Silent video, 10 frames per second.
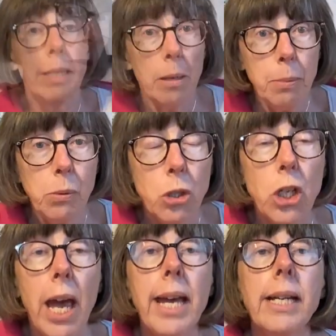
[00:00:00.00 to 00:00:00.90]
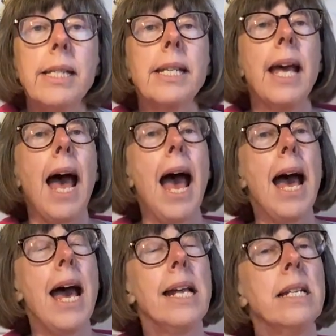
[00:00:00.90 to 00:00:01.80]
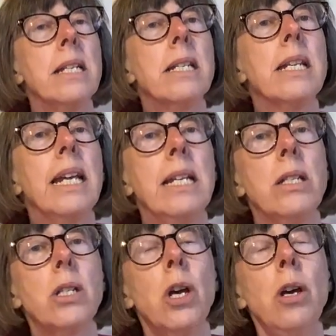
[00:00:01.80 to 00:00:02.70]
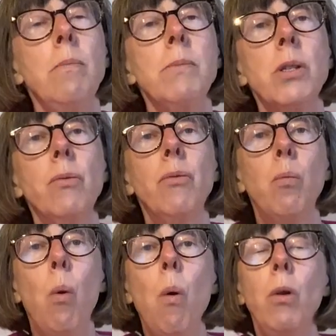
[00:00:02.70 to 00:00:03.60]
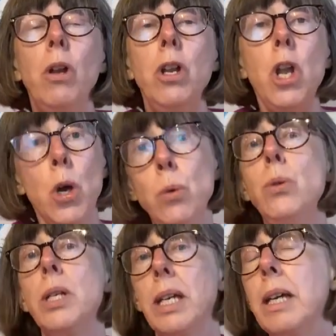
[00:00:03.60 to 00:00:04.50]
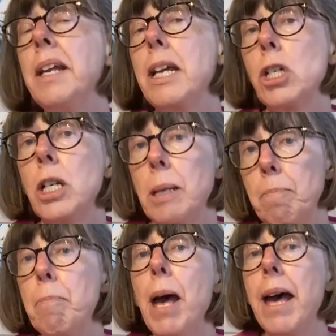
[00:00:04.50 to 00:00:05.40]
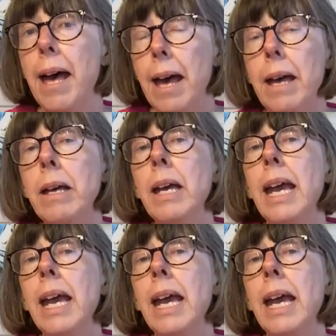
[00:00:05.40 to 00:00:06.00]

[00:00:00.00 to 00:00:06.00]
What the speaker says: I double checked, and in terms of what load it can actually bear,